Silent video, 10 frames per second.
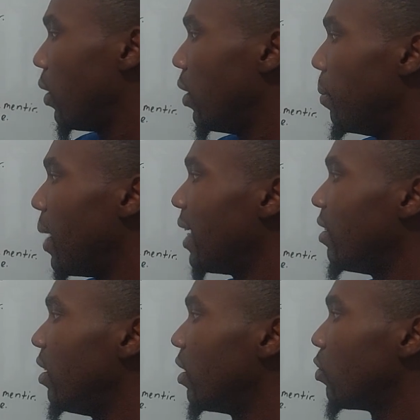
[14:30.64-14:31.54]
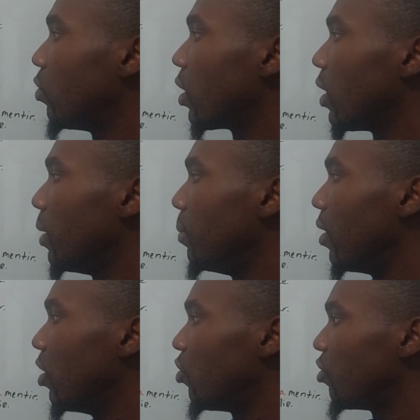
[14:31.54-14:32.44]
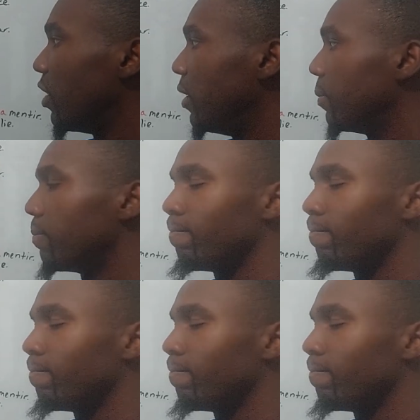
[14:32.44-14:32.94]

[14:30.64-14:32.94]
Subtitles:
The man dared to climb the tree.